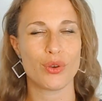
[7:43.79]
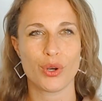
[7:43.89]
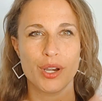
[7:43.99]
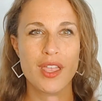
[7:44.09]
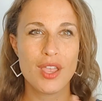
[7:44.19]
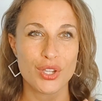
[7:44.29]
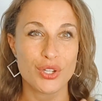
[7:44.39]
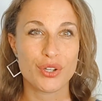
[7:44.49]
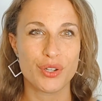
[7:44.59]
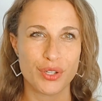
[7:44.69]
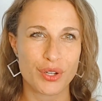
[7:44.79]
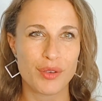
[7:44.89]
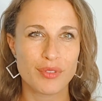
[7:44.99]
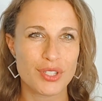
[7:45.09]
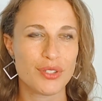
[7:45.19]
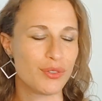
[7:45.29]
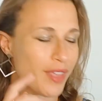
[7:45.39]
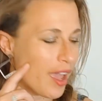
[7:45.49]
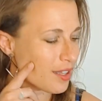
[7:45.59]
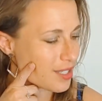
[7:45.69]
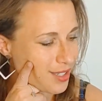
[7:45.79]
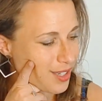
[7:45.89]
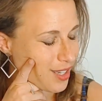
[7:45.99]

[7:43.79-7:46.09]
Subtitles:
or you're going to do that.